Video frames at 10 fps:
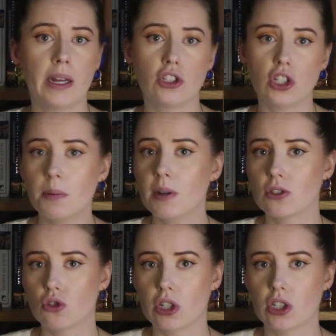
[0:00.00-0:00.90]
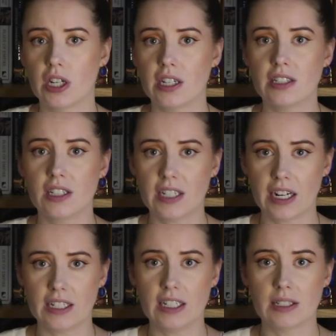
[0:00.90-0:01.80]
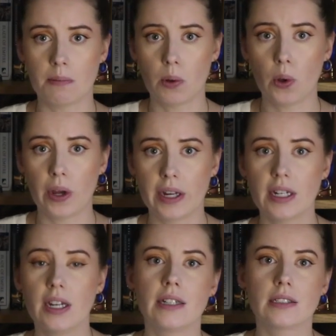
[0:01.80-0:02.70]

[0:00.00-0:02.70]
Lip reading: and cheap construction techniques employed,